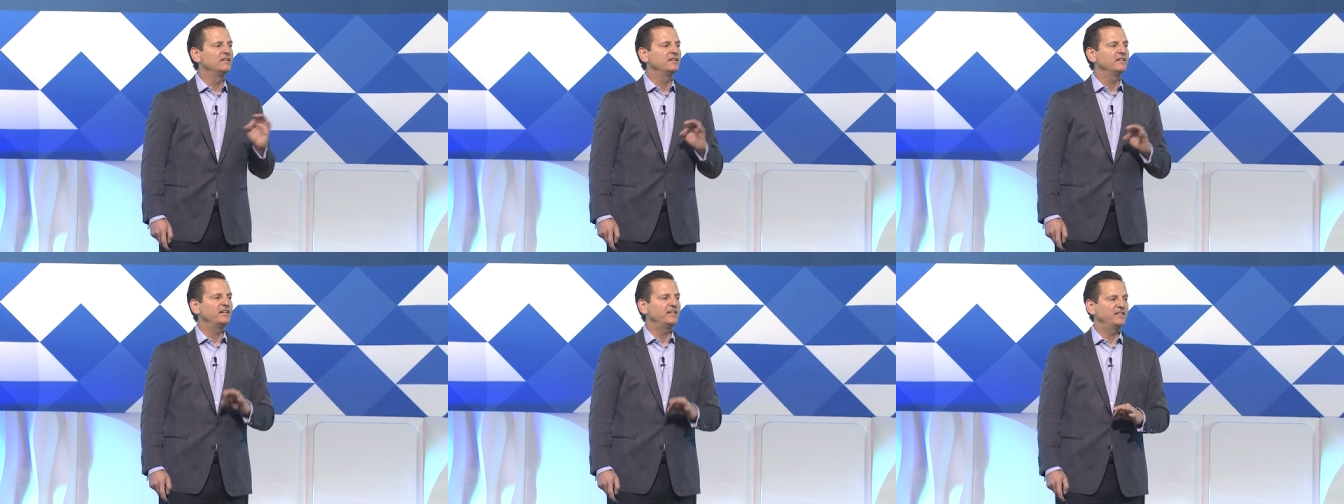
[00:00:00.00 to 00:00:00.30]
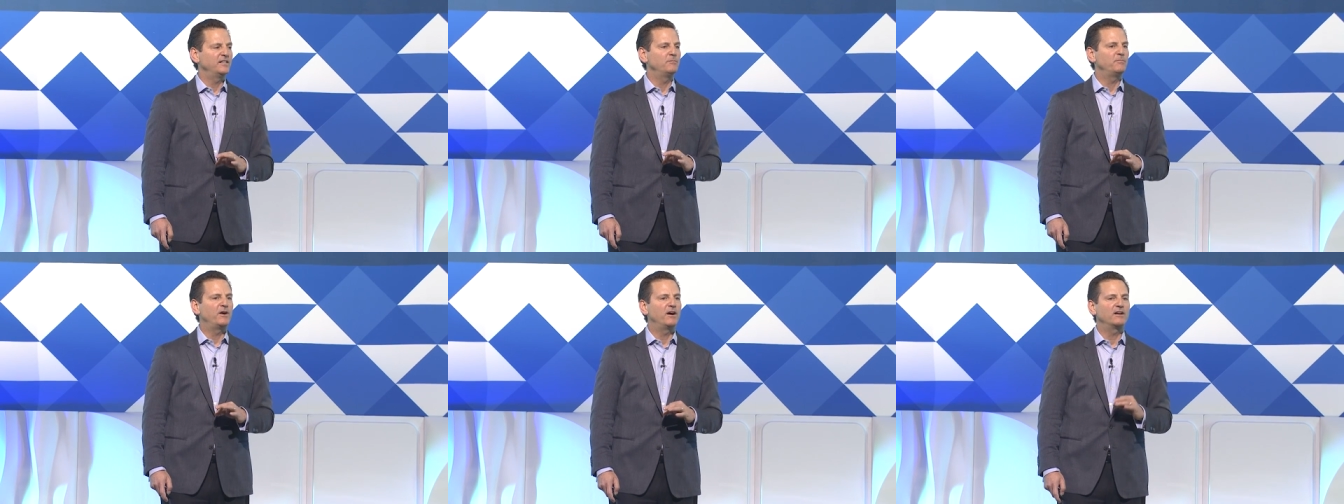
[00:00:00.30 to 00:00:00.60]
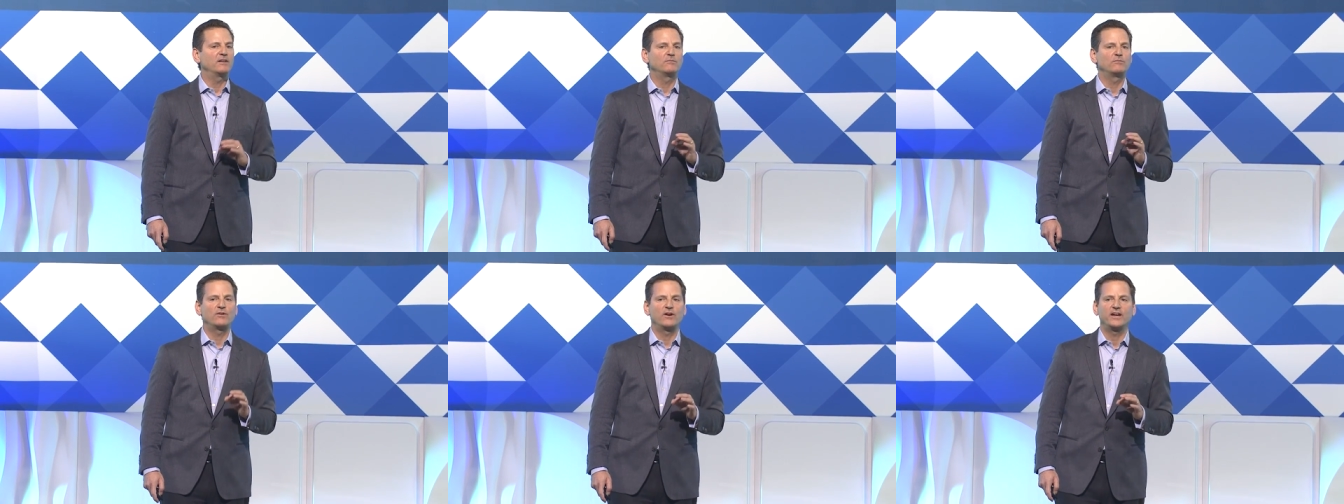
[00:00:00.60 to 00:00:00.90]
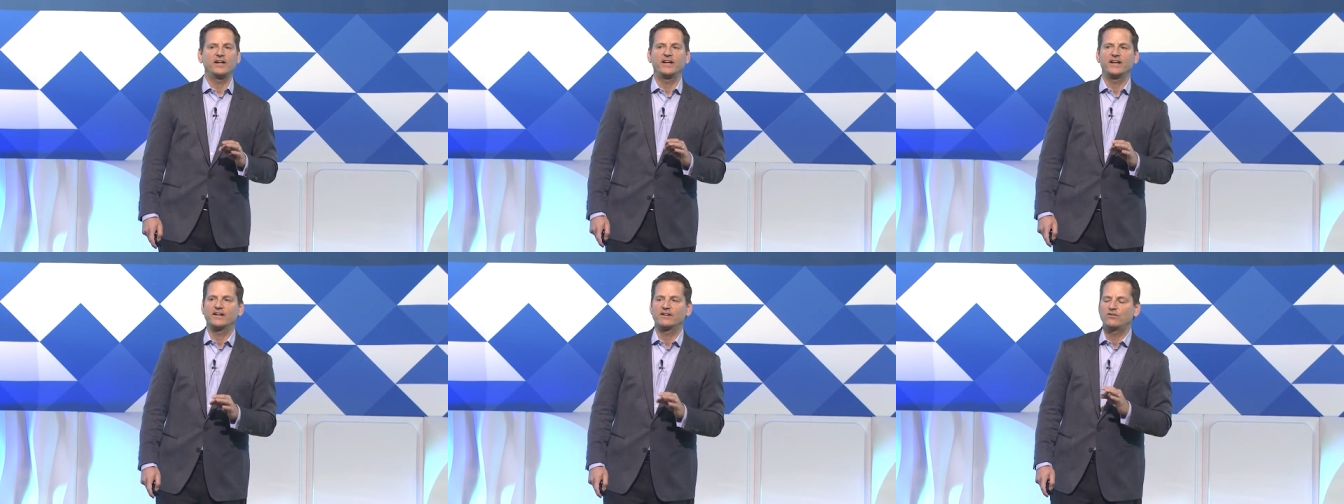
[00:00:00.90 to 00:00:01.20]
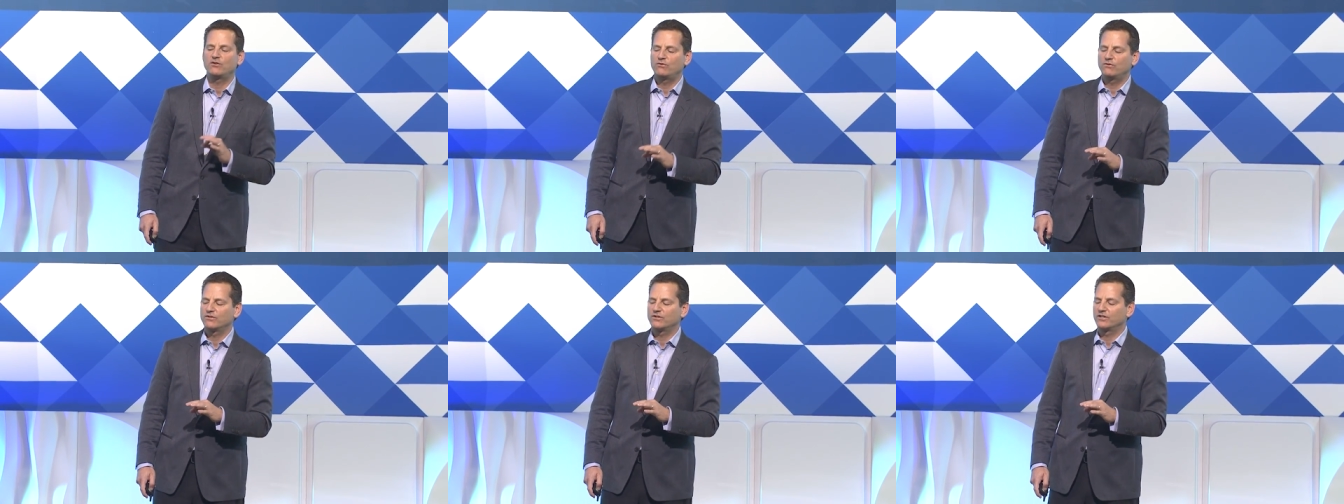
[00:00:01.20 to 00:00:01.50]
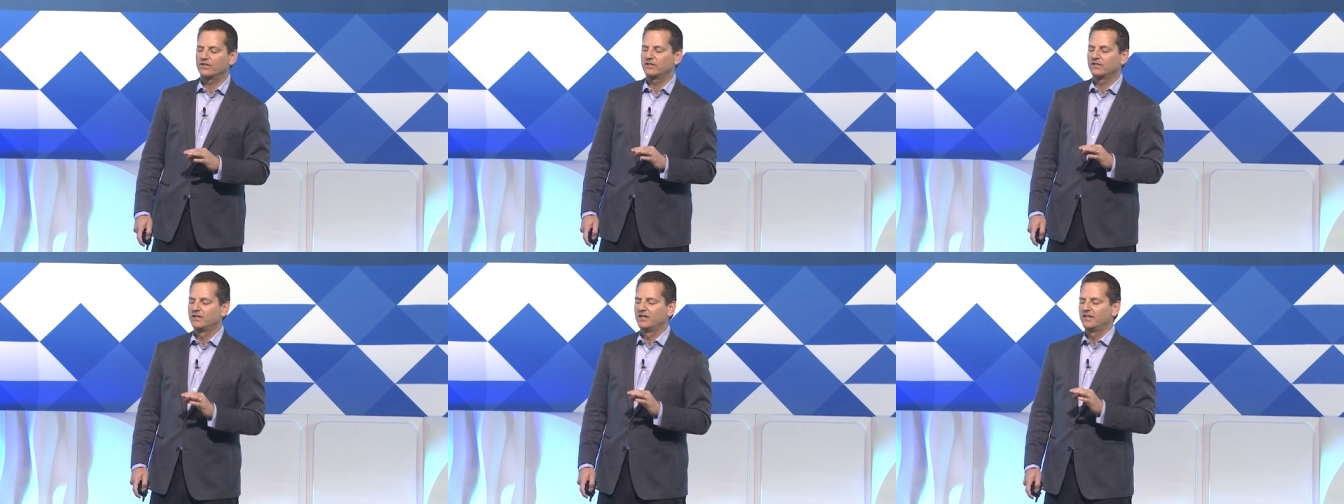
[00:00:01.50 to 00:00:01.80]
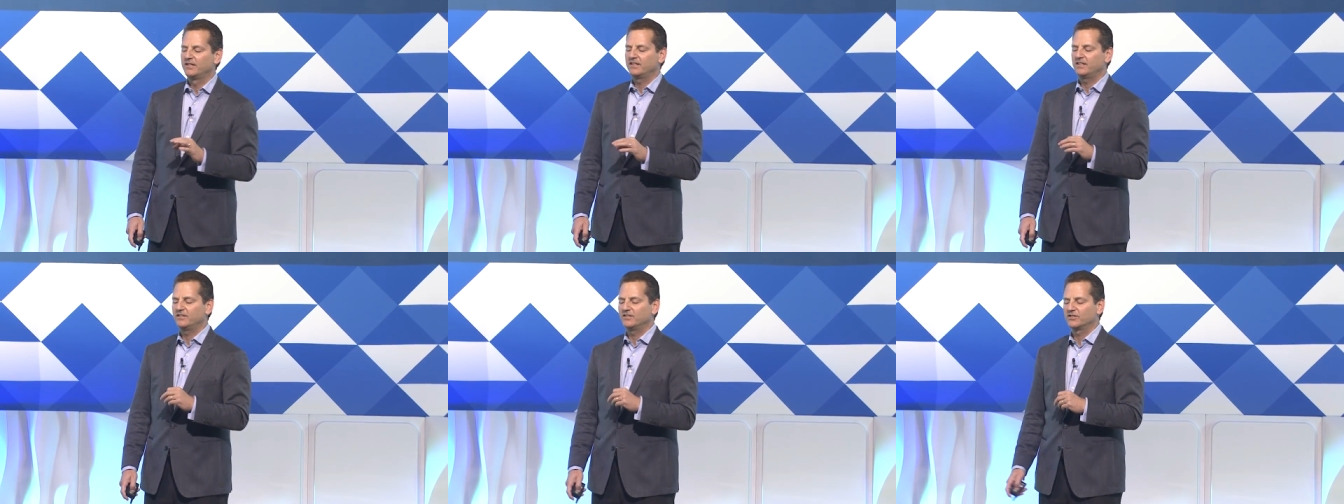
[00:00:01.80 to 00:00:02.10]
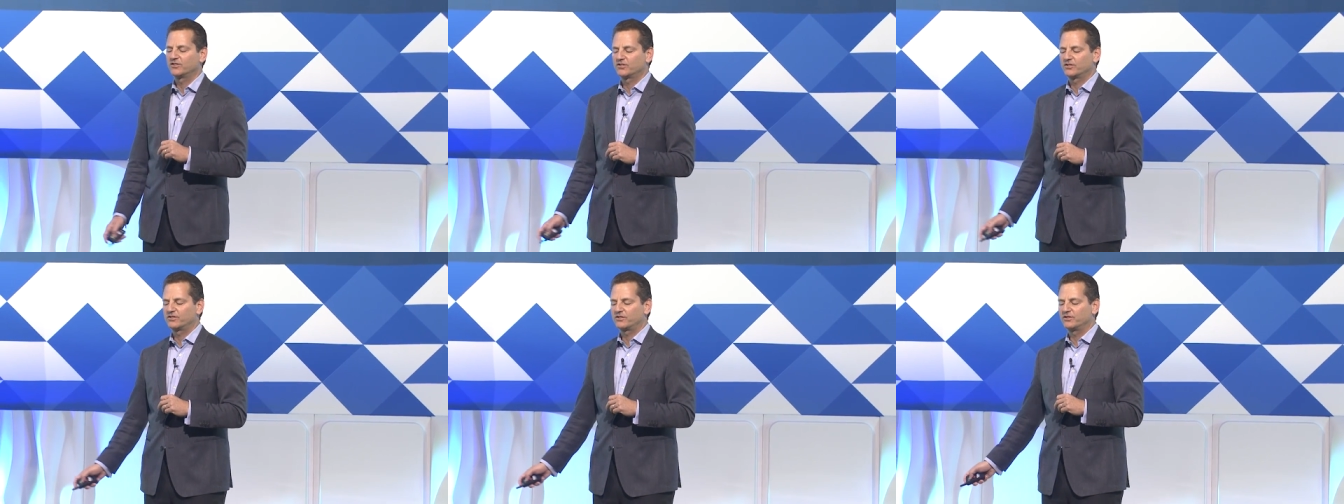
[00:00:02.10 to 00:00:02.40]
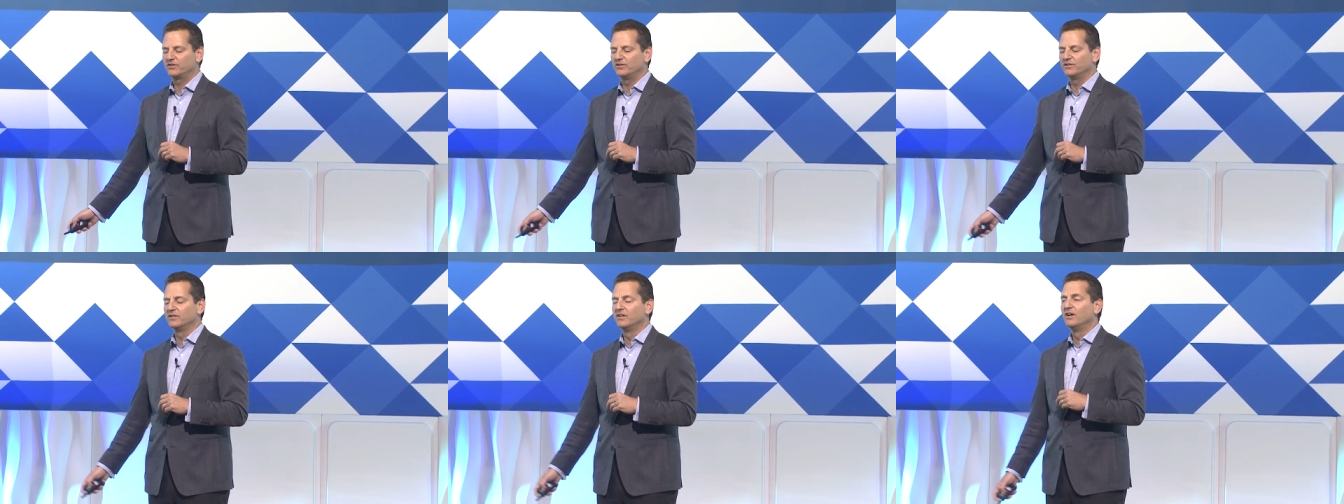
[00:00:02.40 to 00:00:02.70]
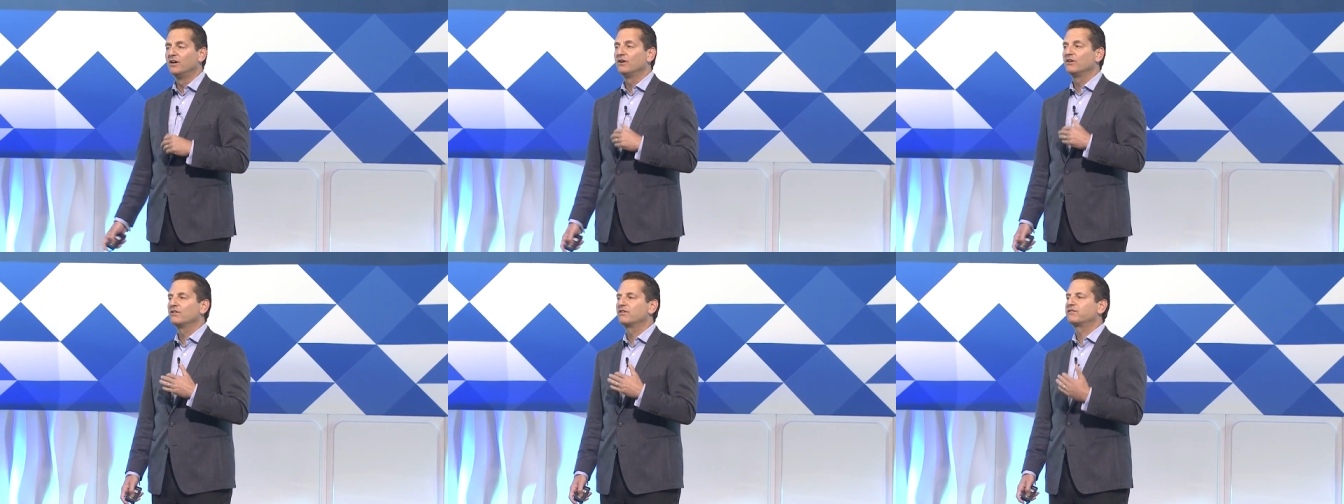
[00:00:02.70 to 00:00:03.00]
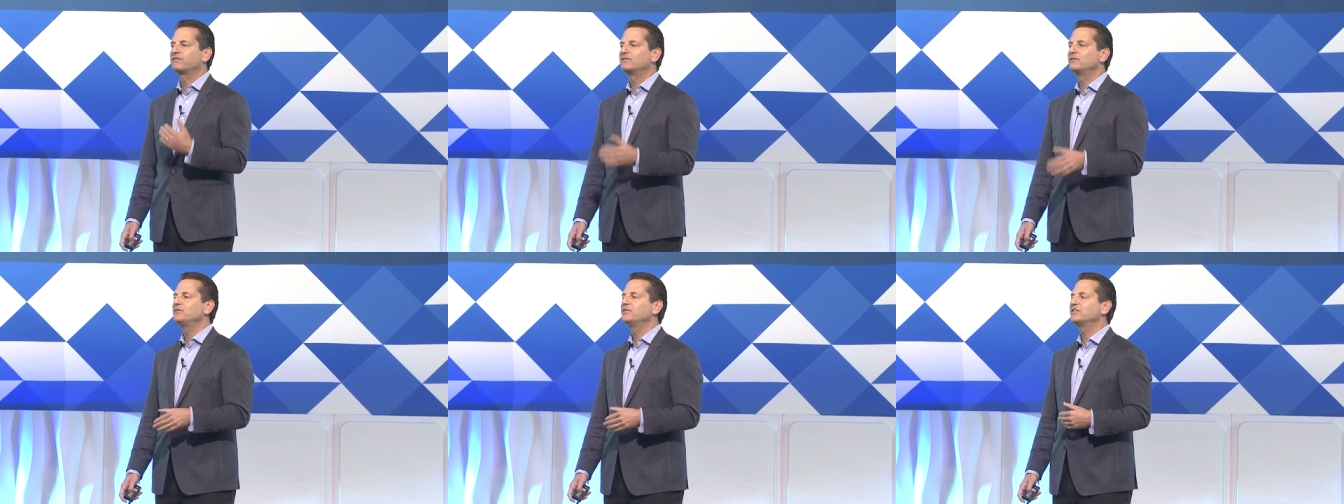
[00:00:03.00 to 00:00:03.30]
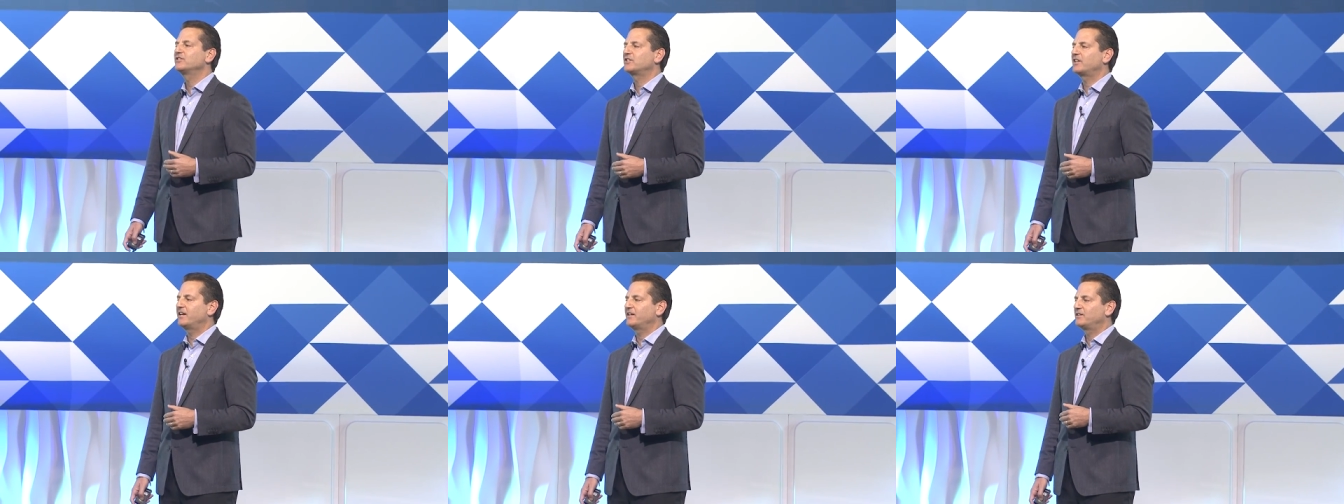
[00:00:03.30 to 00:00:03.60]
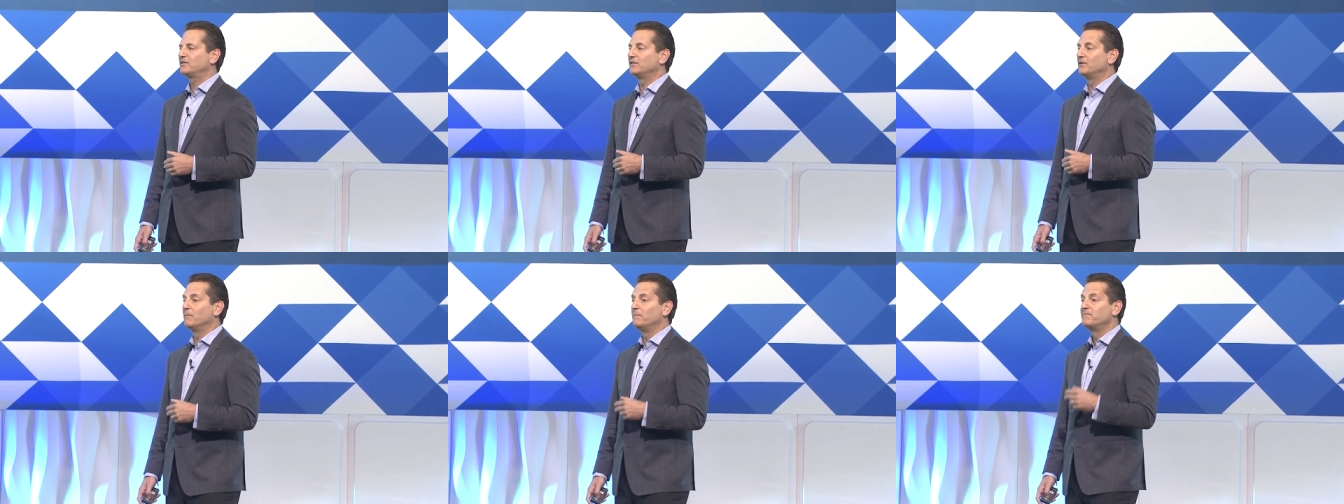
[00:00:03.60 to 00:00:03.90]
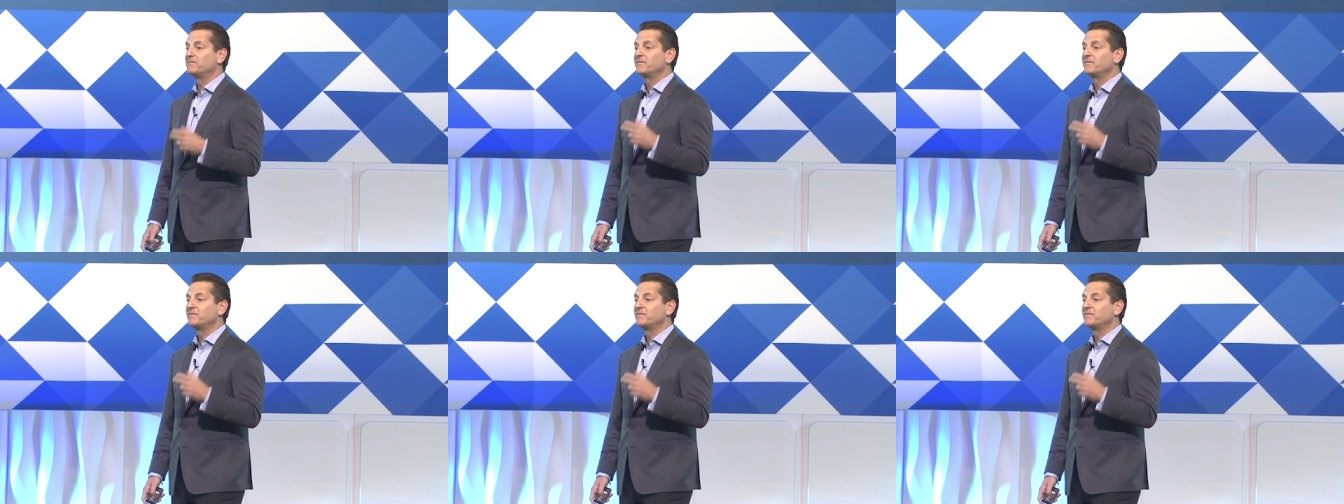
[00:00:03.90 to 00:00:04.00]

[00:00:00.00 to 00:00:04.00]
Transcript: in the bottom right-hand corner in the circle through the cycle,